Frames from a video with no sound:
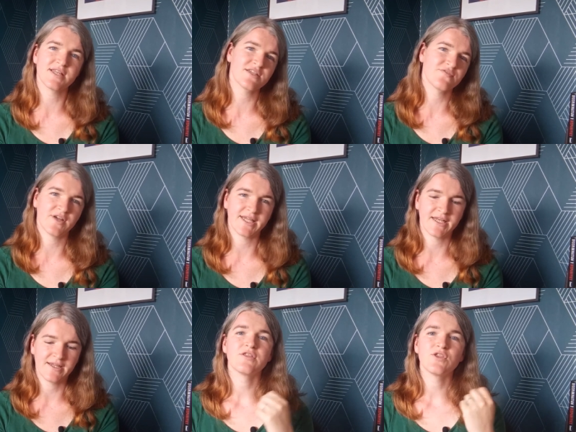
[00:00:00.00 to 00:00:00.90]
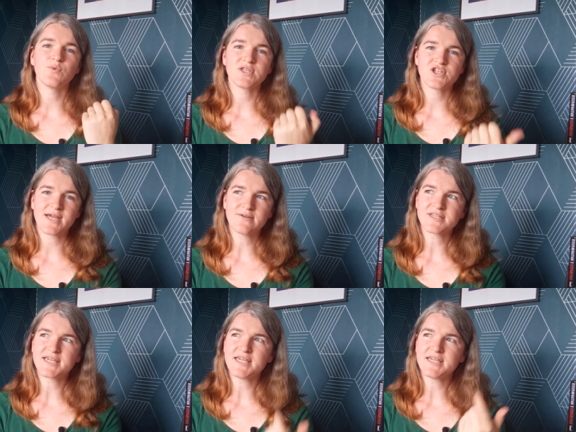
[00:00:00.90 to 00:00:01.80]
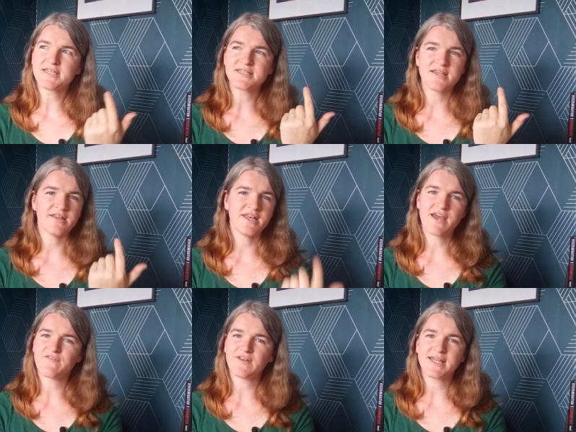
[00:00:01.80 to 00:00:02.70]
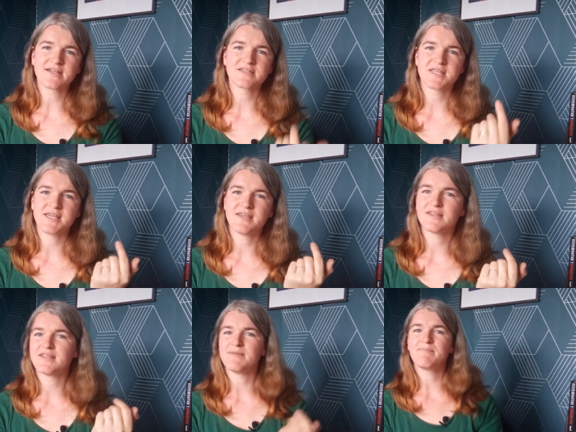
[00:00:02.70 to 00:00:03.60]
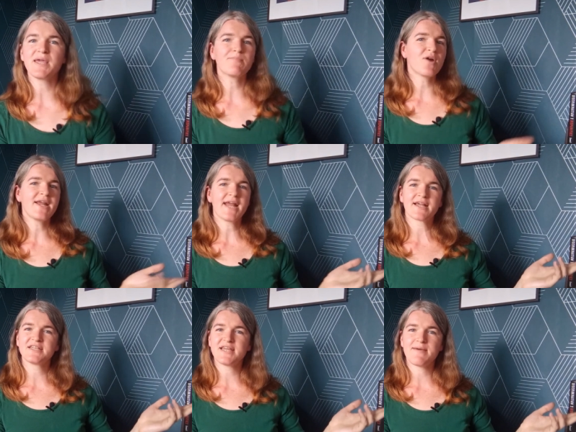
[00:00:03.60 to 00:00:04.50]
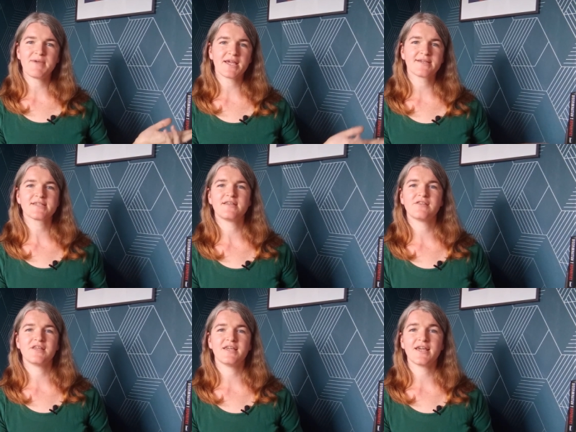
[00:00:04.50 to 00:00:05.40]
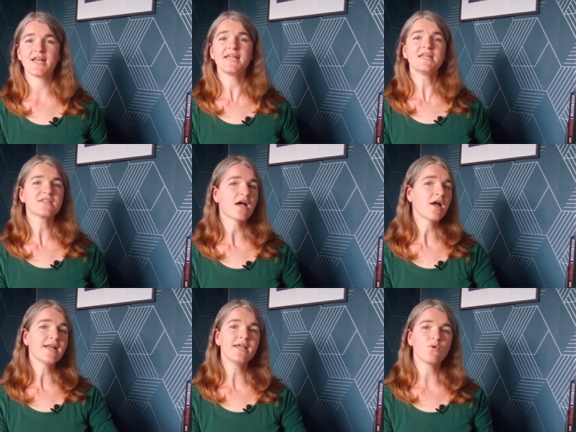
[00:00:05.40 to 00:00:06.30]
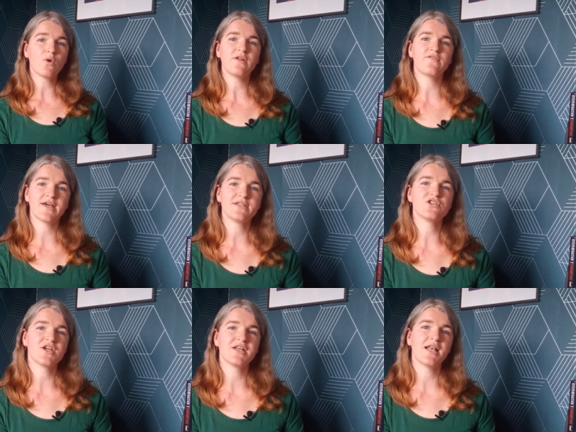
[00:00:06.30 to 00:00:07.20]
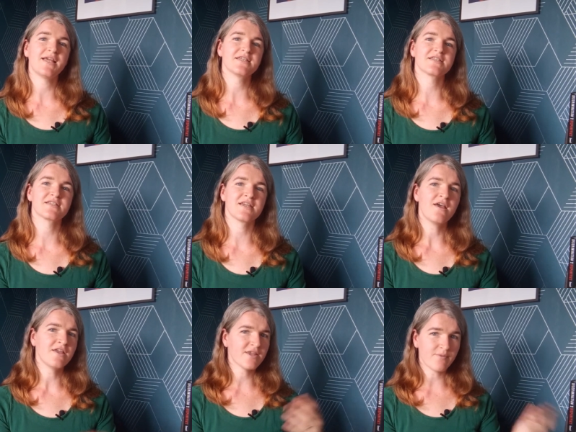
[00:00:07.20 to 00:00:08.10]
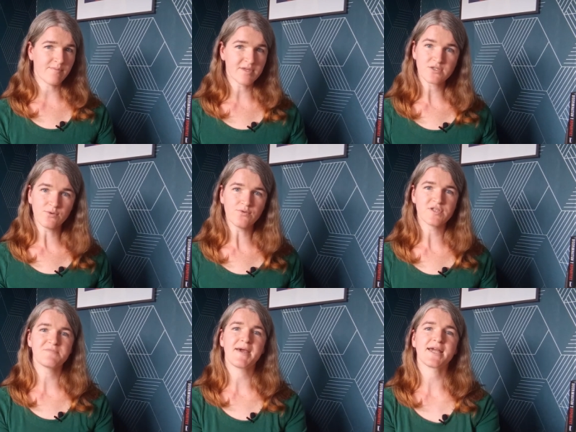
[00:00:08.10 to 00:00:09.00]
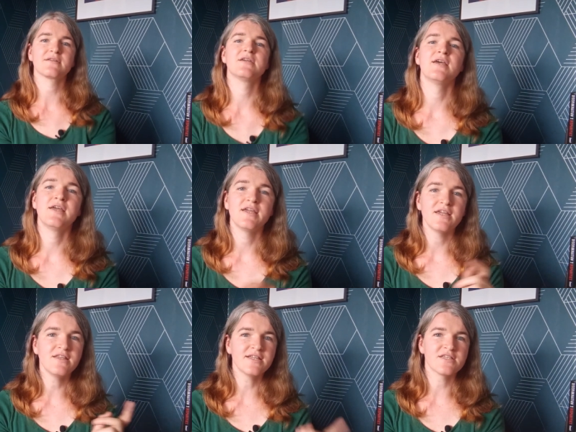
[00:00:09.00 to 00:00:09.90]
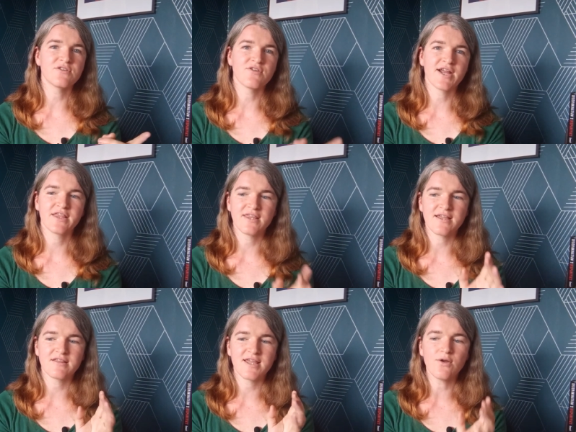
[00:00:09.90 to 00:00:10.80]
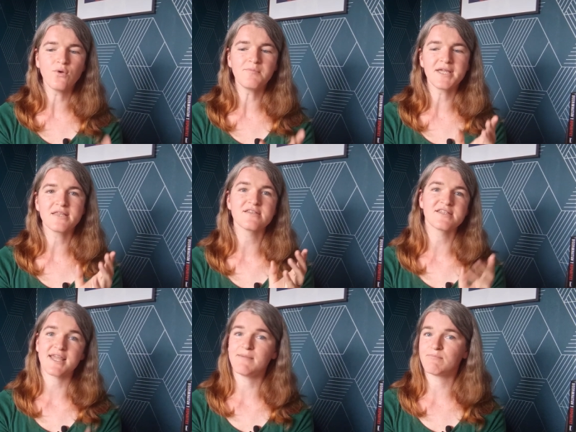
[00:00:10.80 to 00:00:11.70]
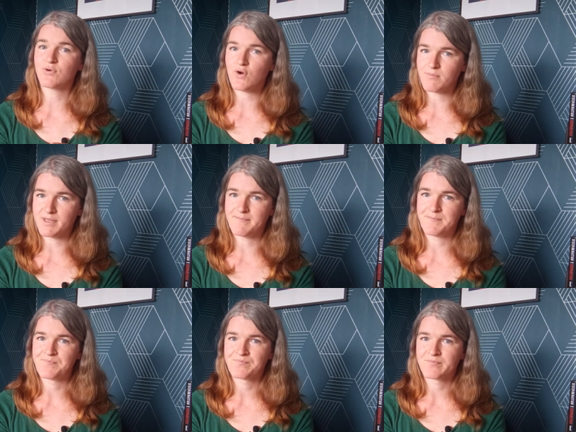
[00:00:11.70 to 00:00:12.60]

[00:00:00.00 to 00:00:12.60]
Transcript: That's fine. The Wachowskis, Netflix, the, the big brain academics, and the elite, highly qualified journalists that we must all respect in this thread, they, they all make the same problem.